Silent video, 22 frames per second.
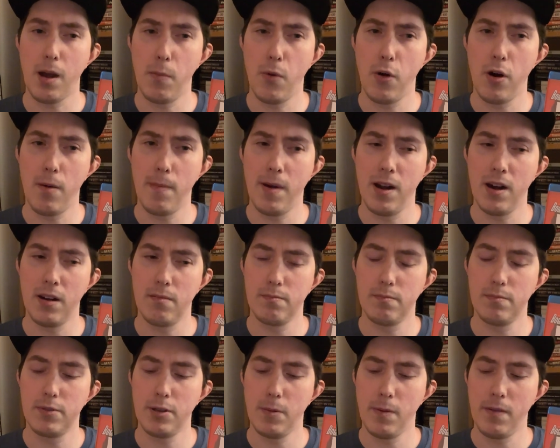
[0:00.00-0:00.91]
more about
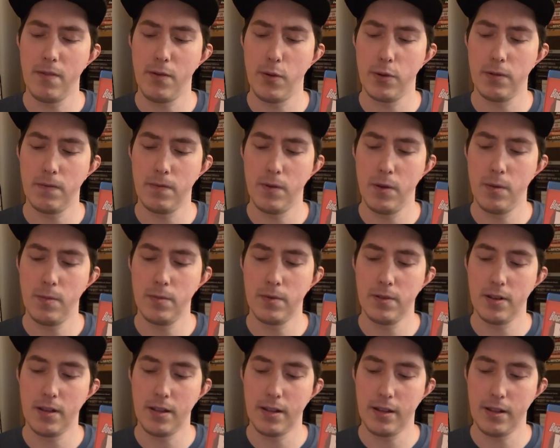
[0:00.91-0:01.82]
some of those films,
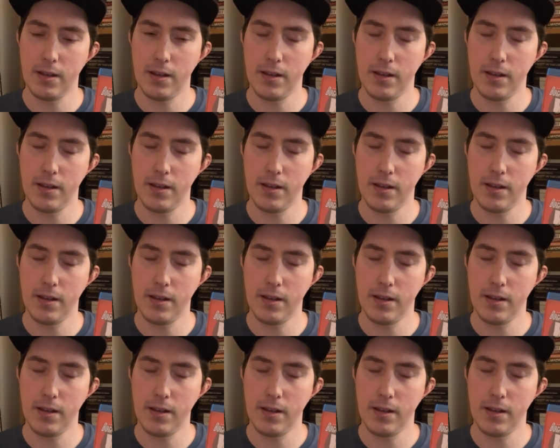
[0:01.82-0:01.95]
like